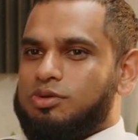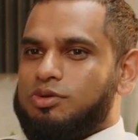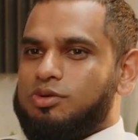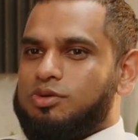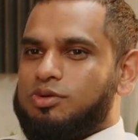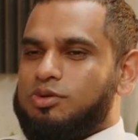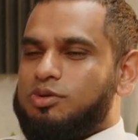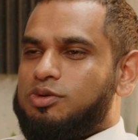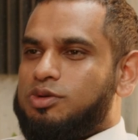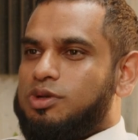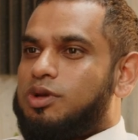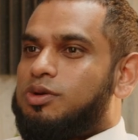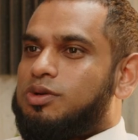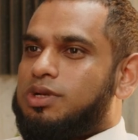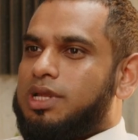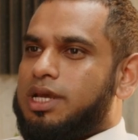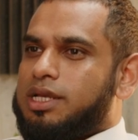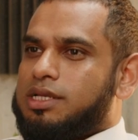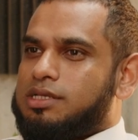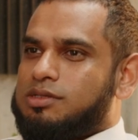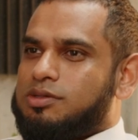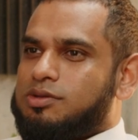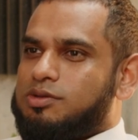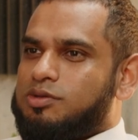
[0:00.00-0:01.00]
who who don't
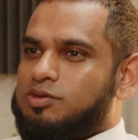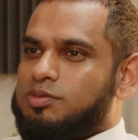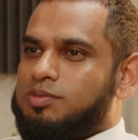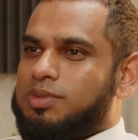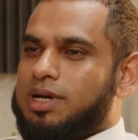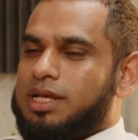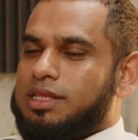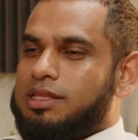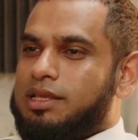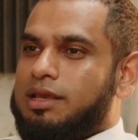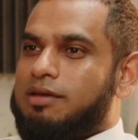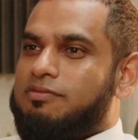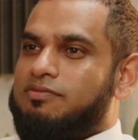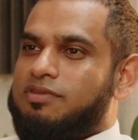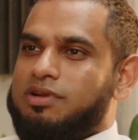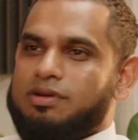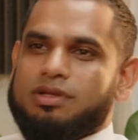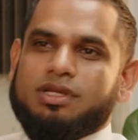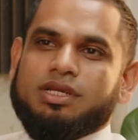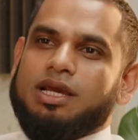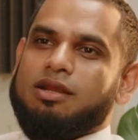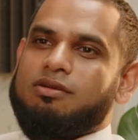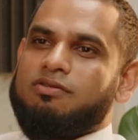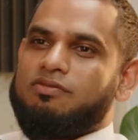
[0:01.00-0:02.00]
like school, but they are
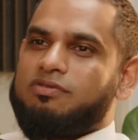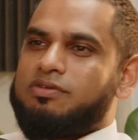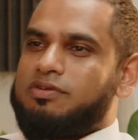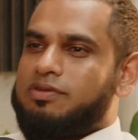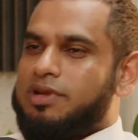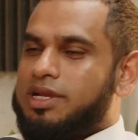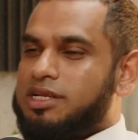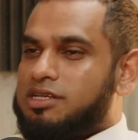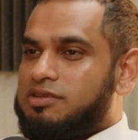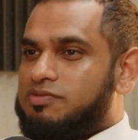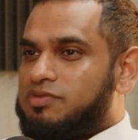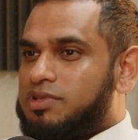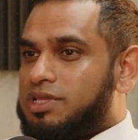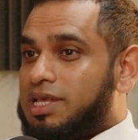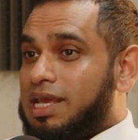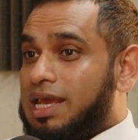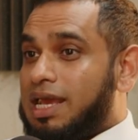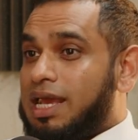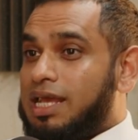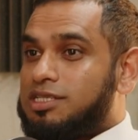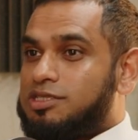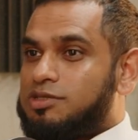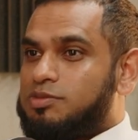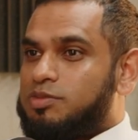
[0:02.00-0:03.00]
very kind of creative with their
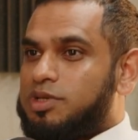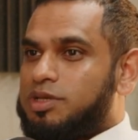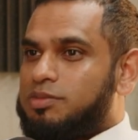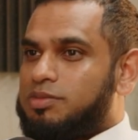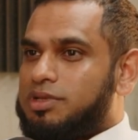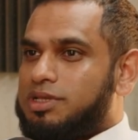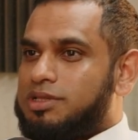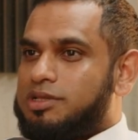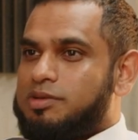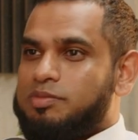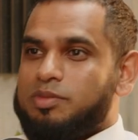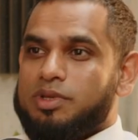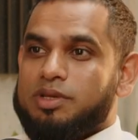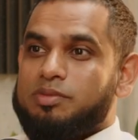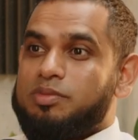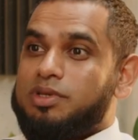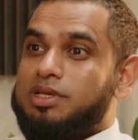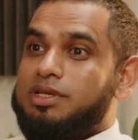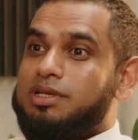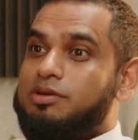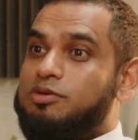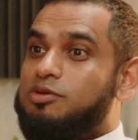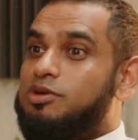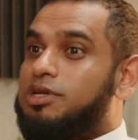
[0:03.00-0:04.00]
hands. Maybe they may
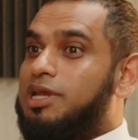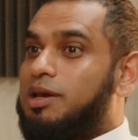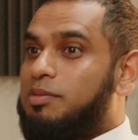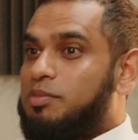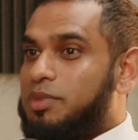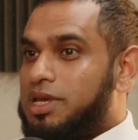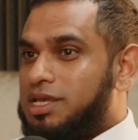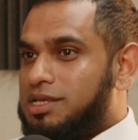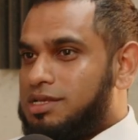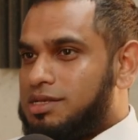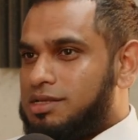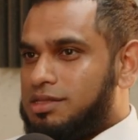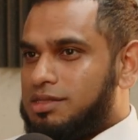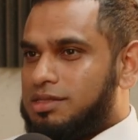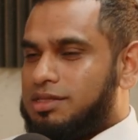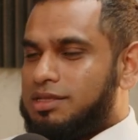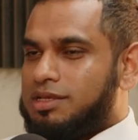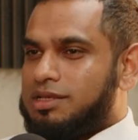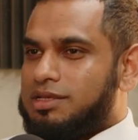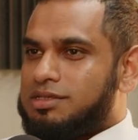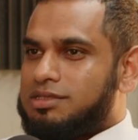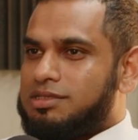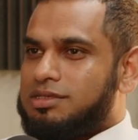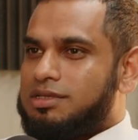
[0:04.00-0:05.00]
be good at making
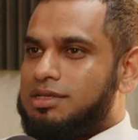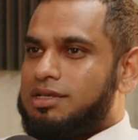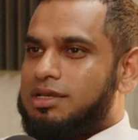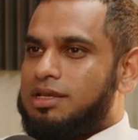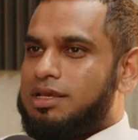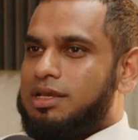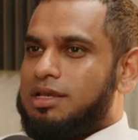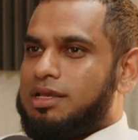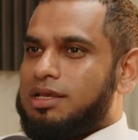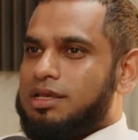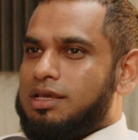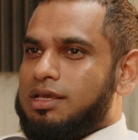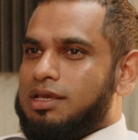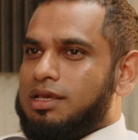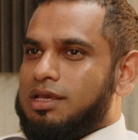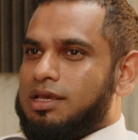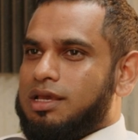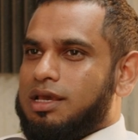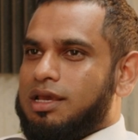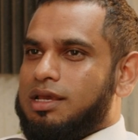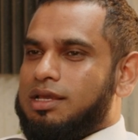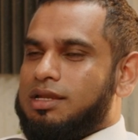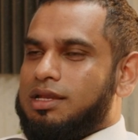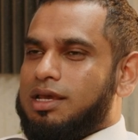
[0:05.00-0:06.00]
things,
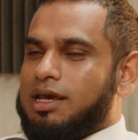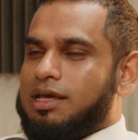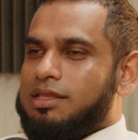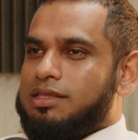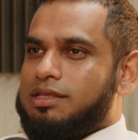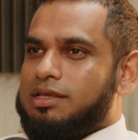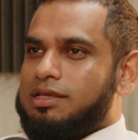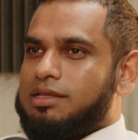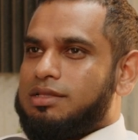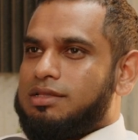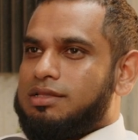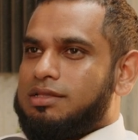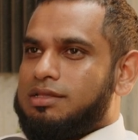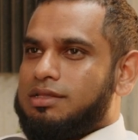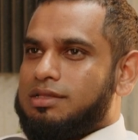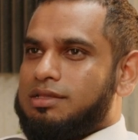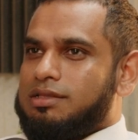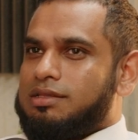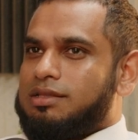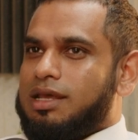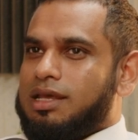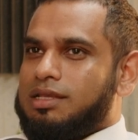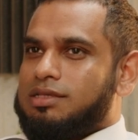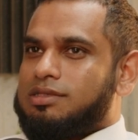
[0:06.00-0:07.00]
and I think
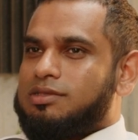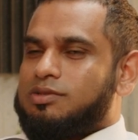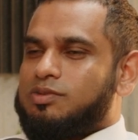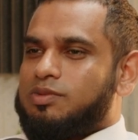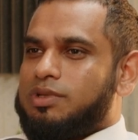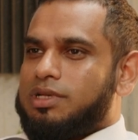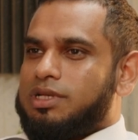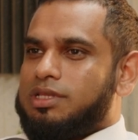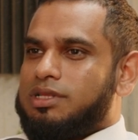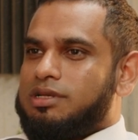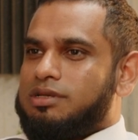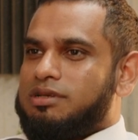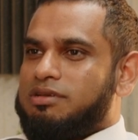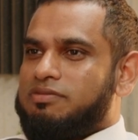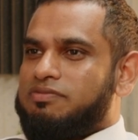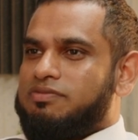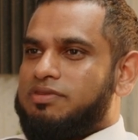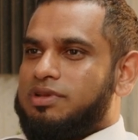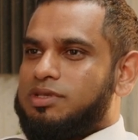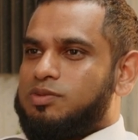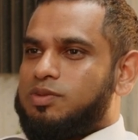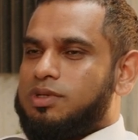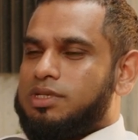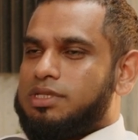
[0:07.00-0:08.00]
that's where the
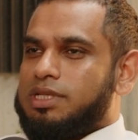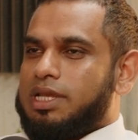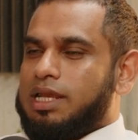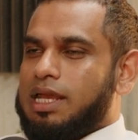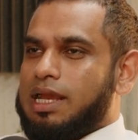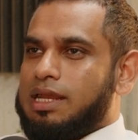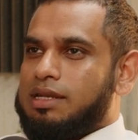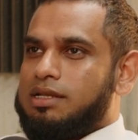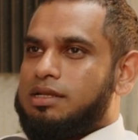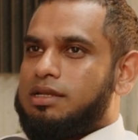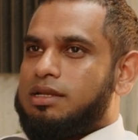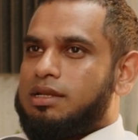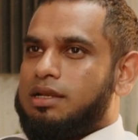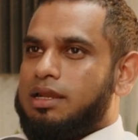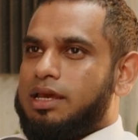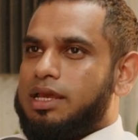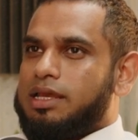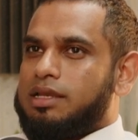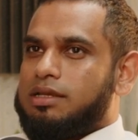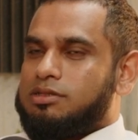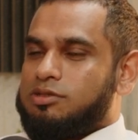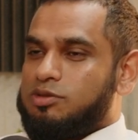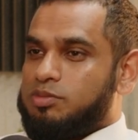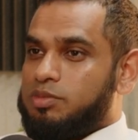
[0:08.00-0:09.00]
difference was. Like I didn't
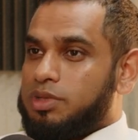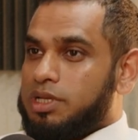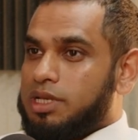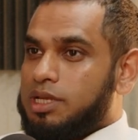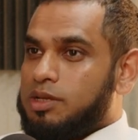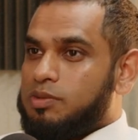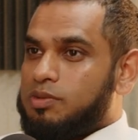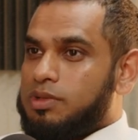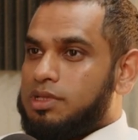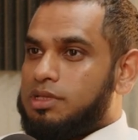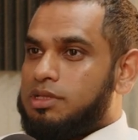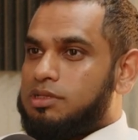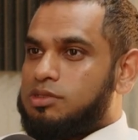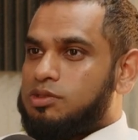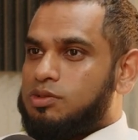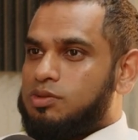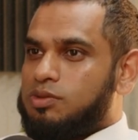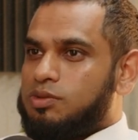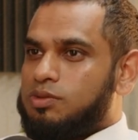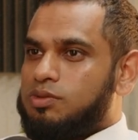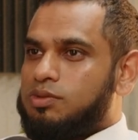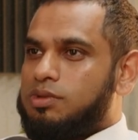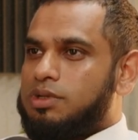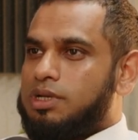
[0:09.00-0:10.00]
like to begin with the
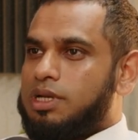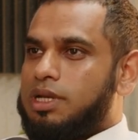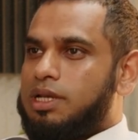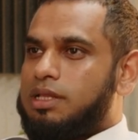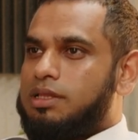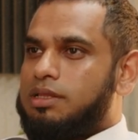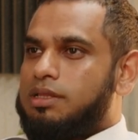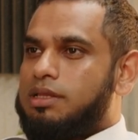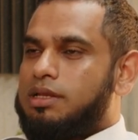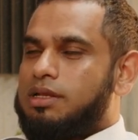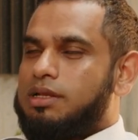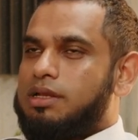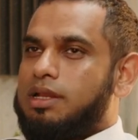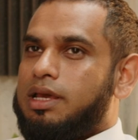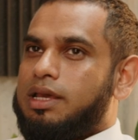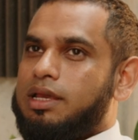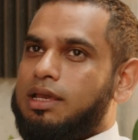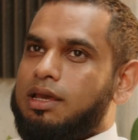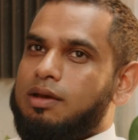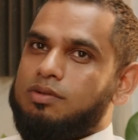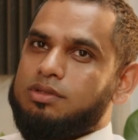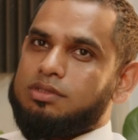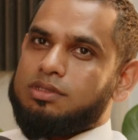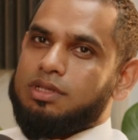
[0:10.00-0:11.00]
school, and then
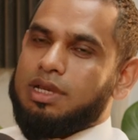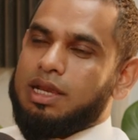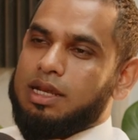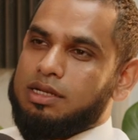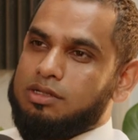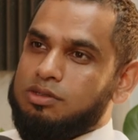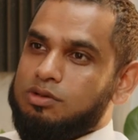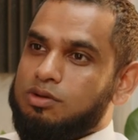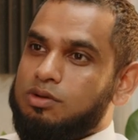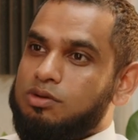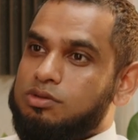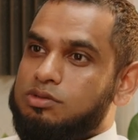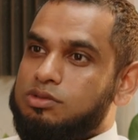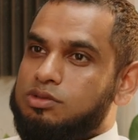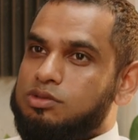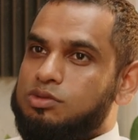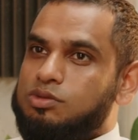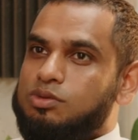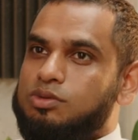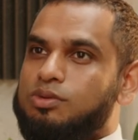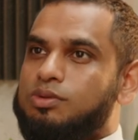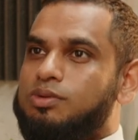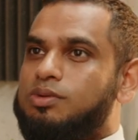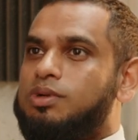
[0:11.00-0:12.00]
like I was had to go to
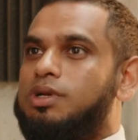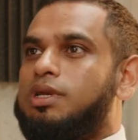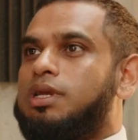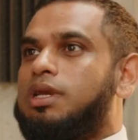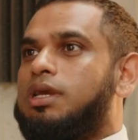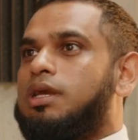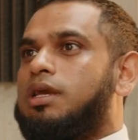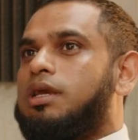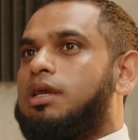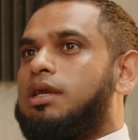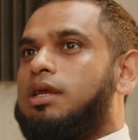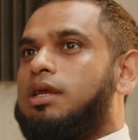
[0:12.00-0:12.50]
school,